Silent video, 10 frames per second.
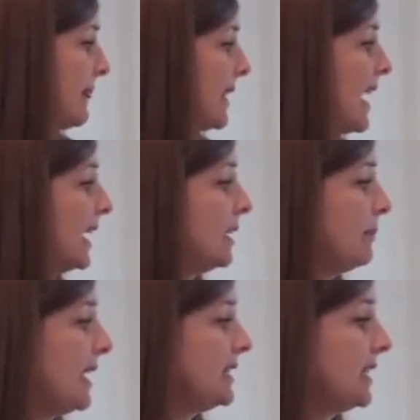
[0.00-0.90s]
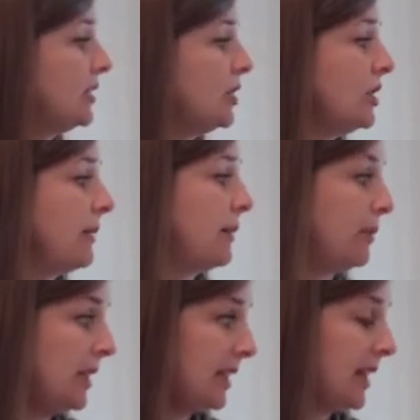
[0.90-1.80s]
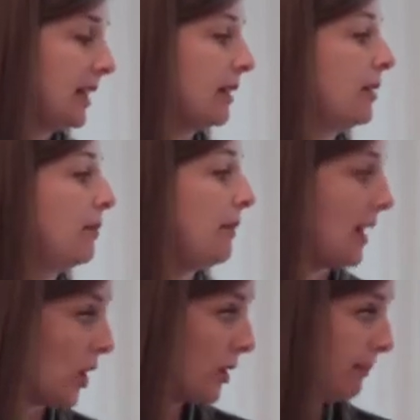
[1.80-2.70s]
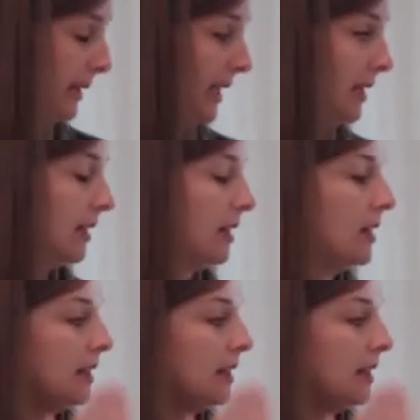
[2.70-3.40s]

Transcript: I can pay attention to my breathing, my heartbeat, the